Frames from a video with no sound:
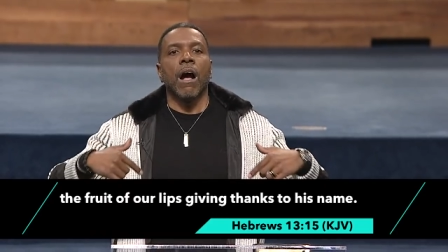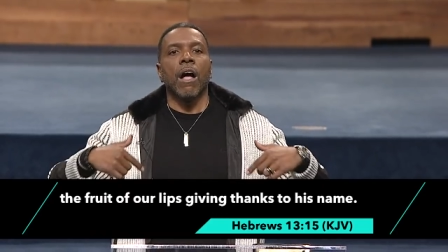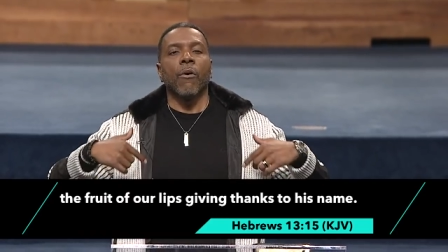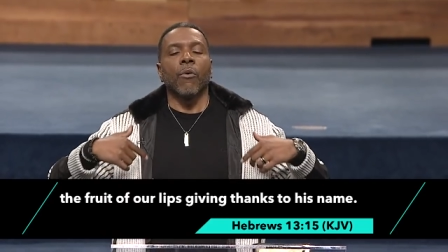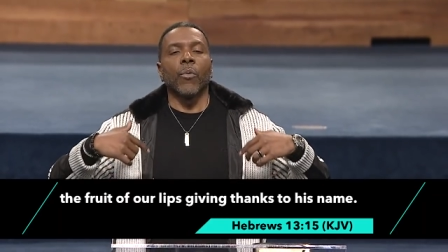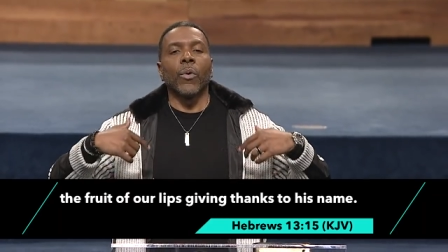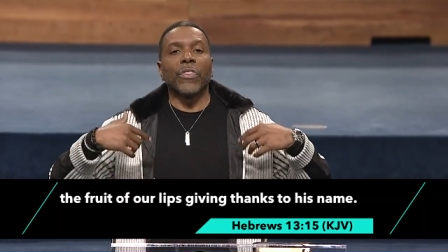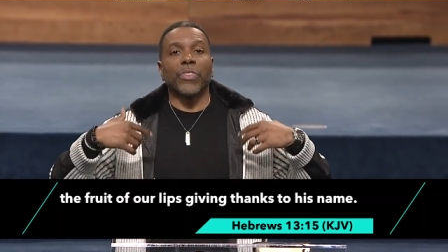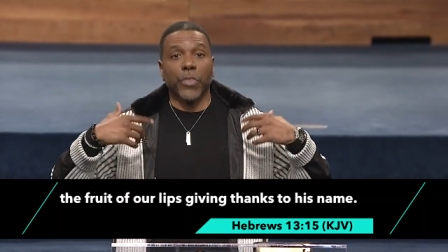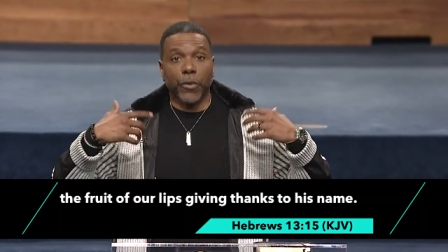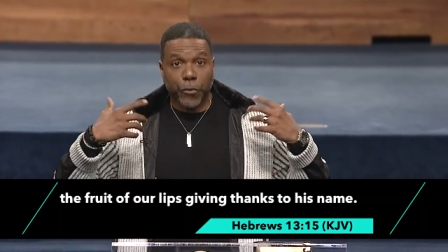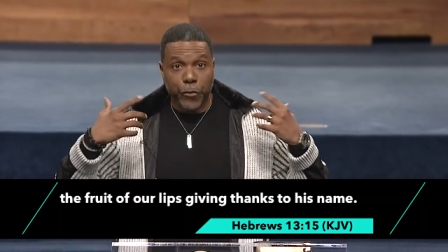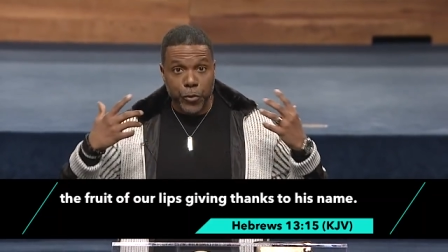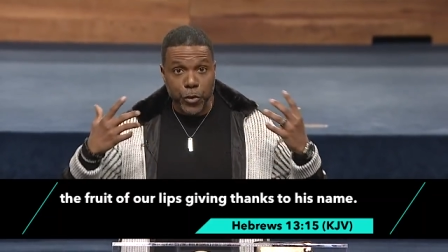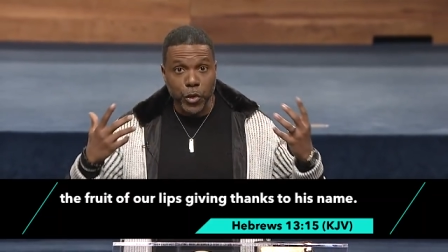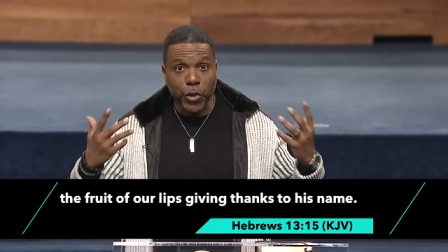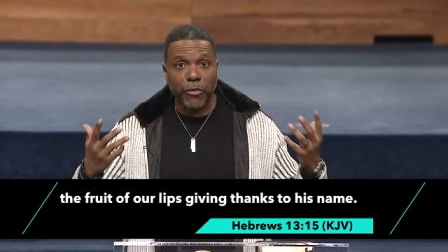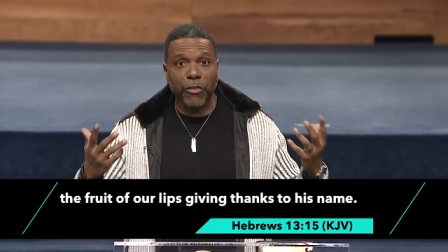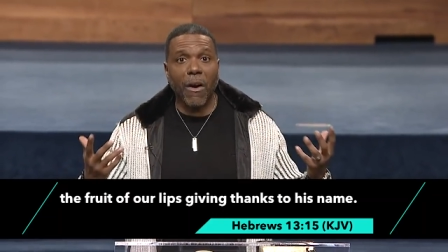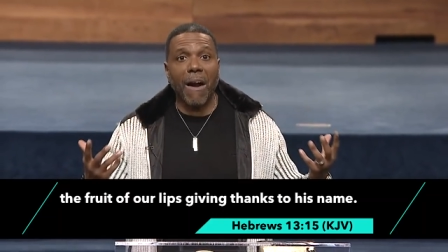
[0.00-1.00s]
with the
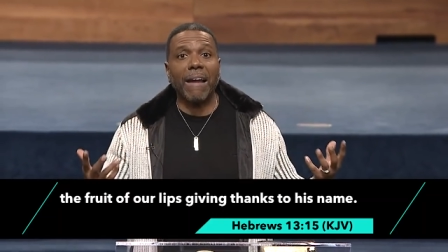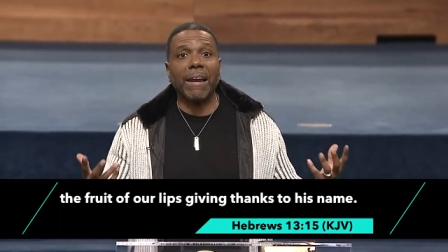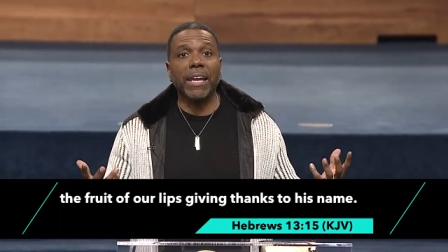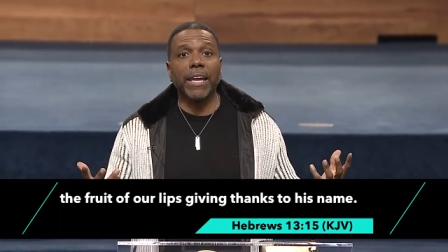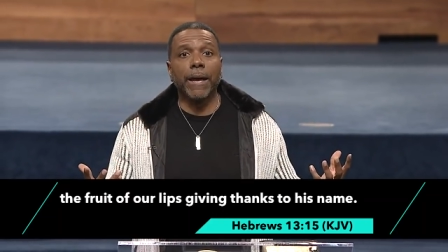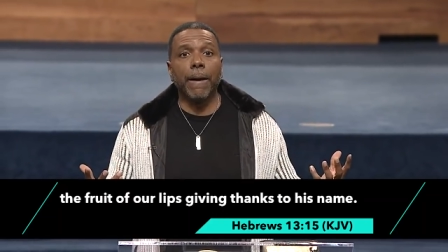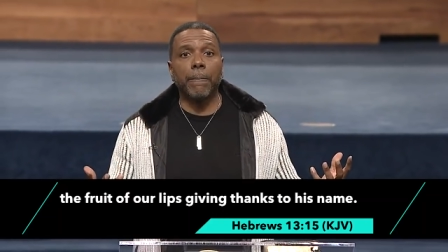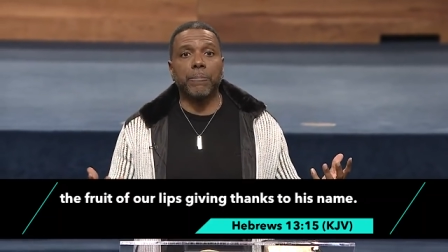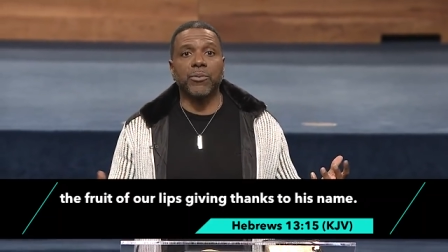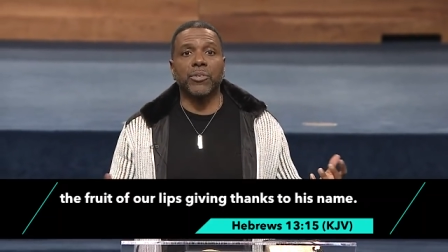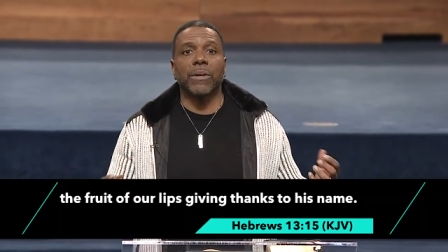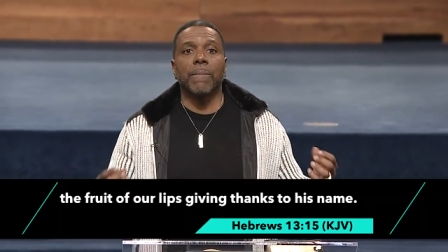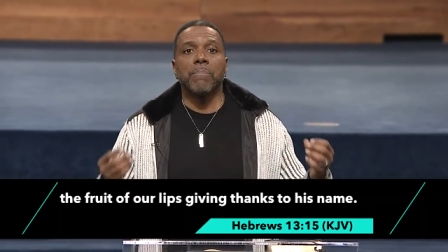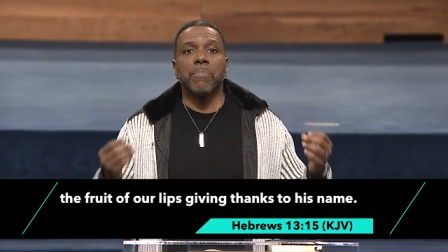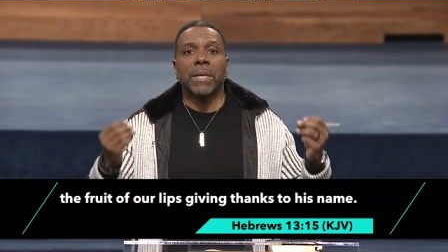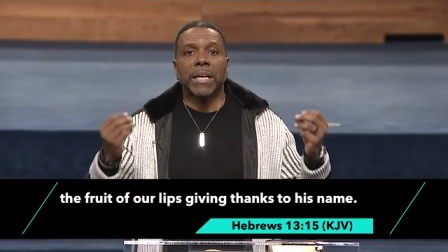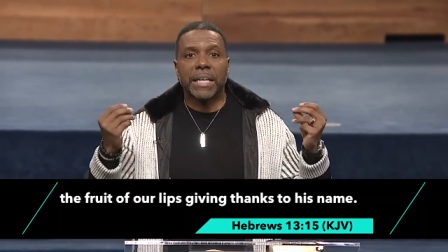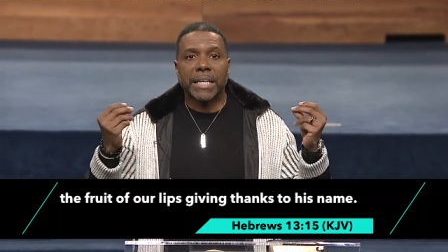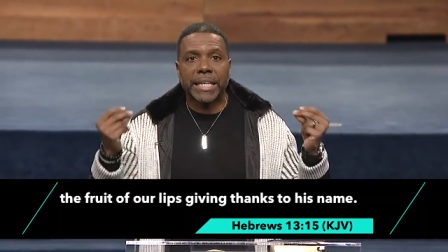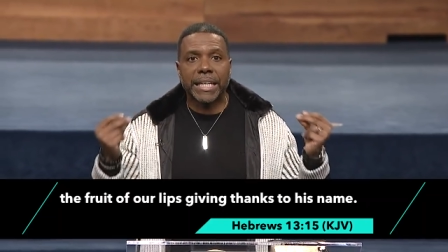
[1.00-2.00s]
fruit of our lips,
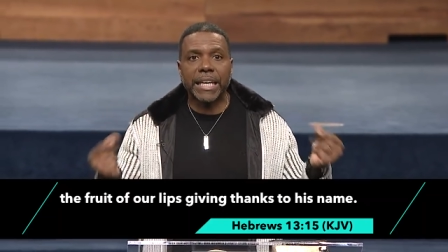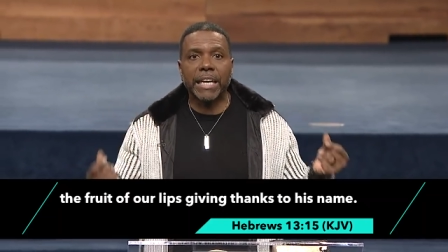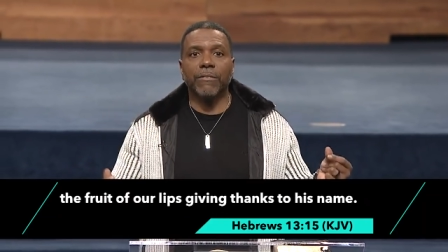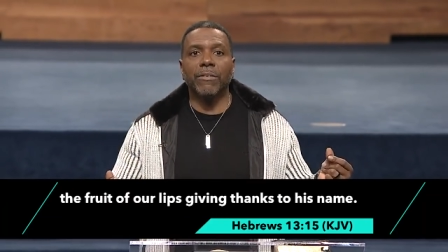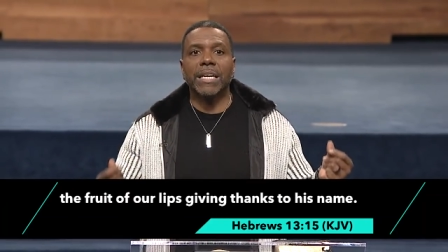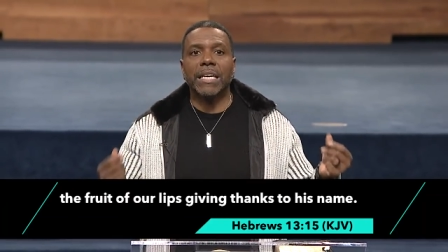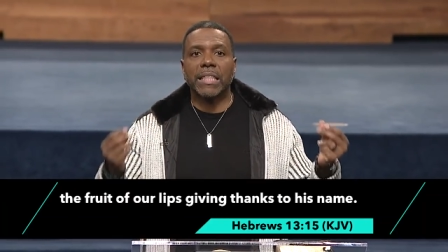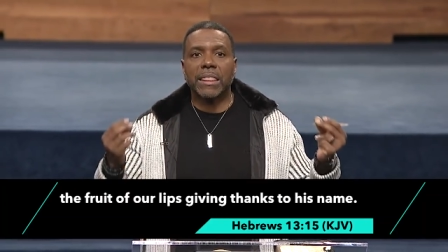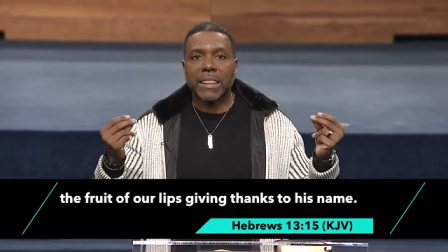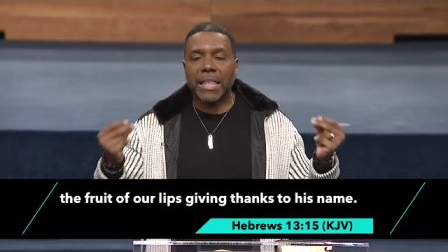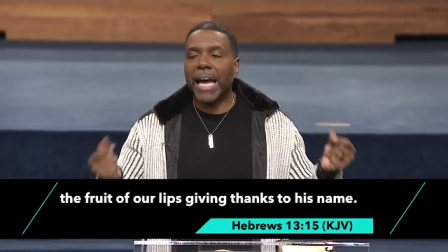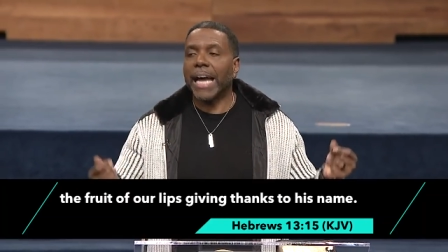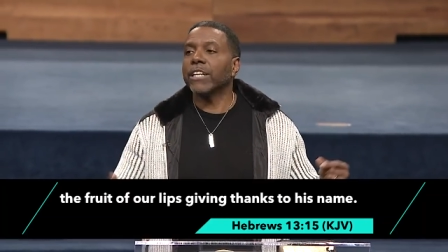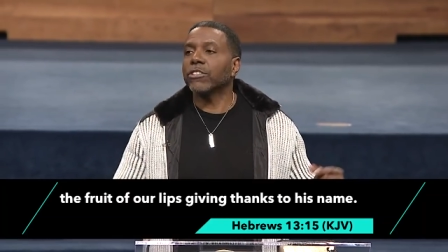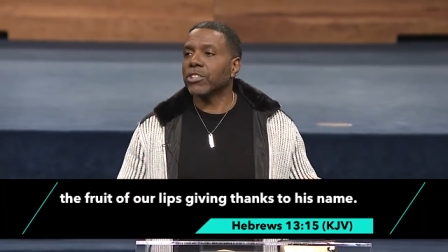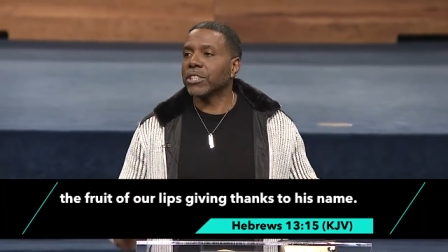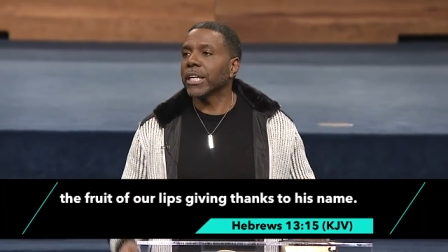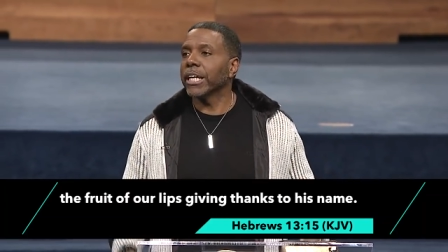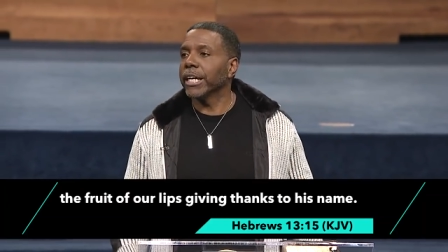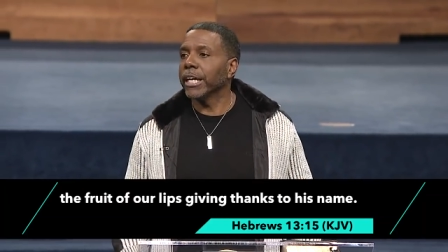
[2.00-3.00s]
giving
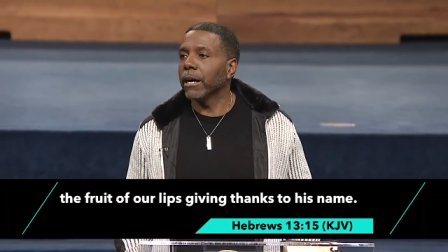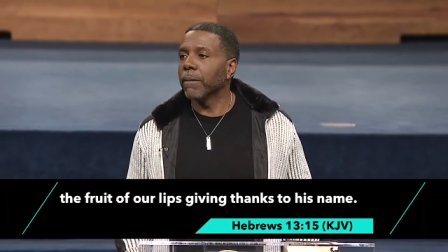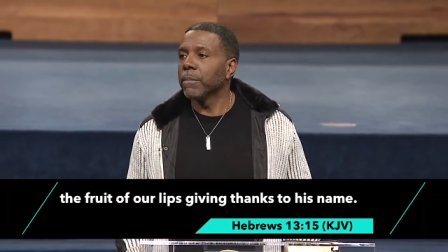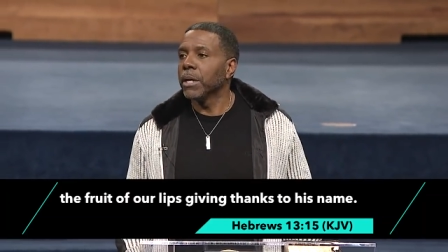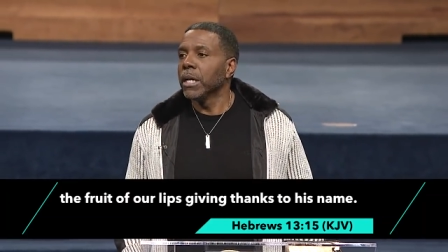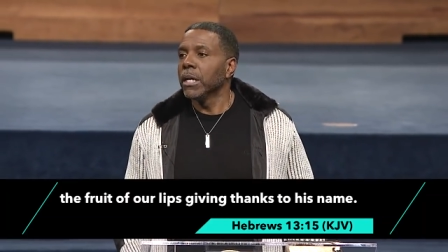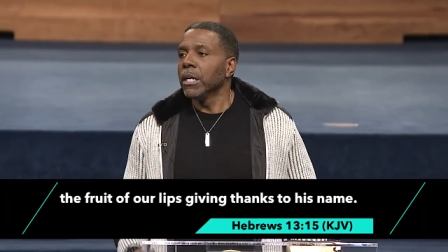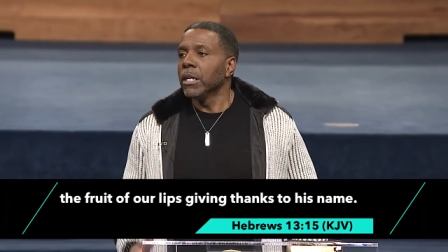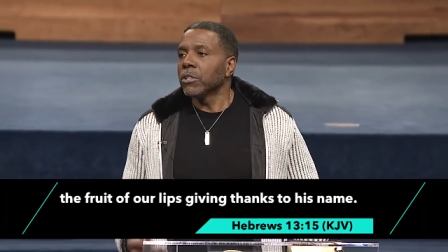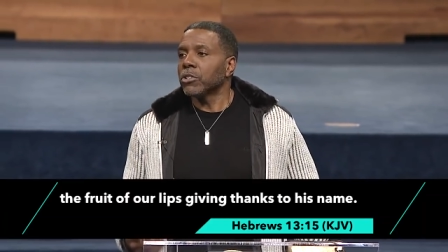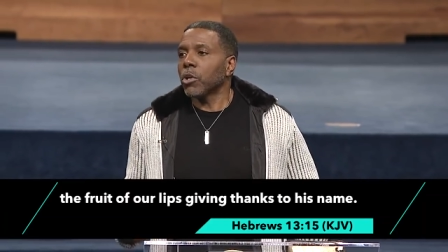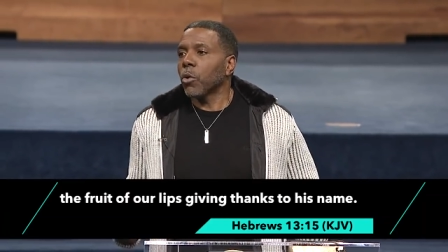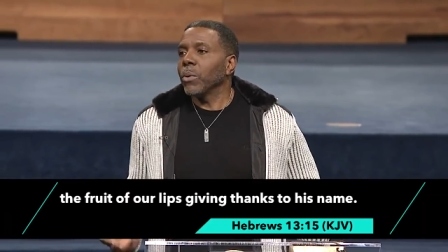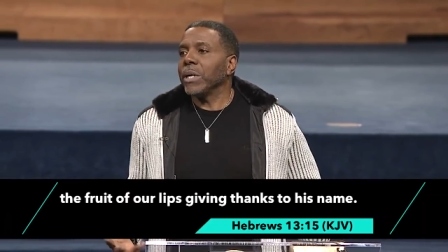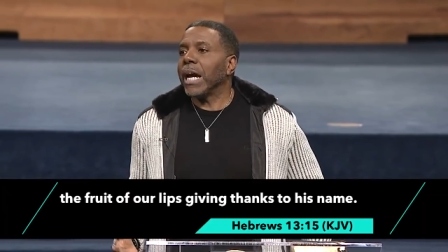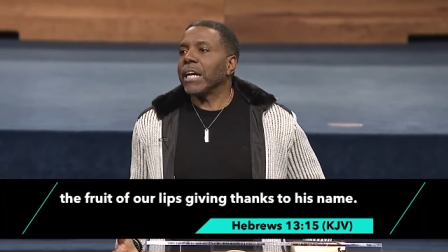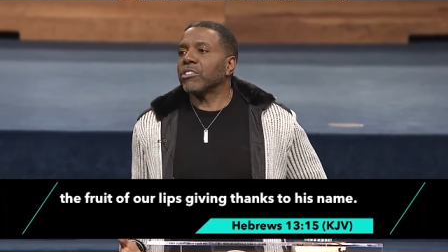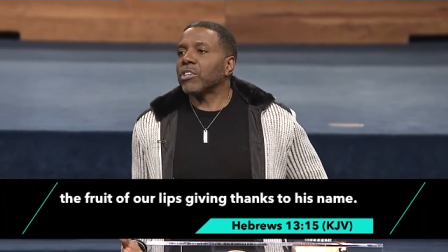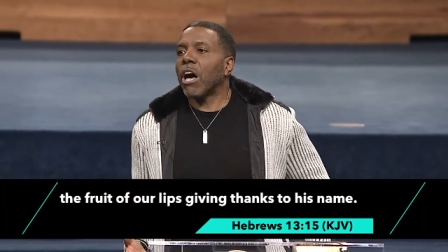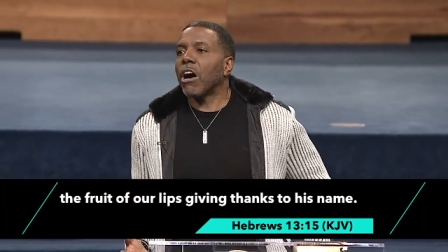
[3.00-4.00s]
thanks to him. So we're
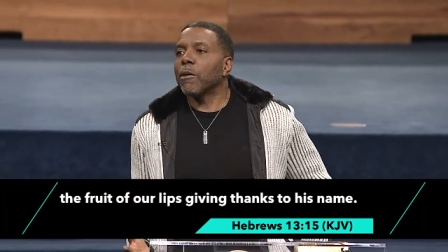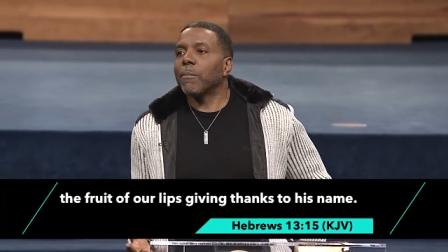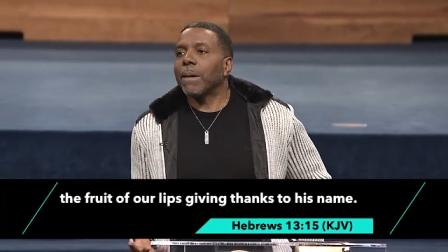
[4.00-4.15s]
not talking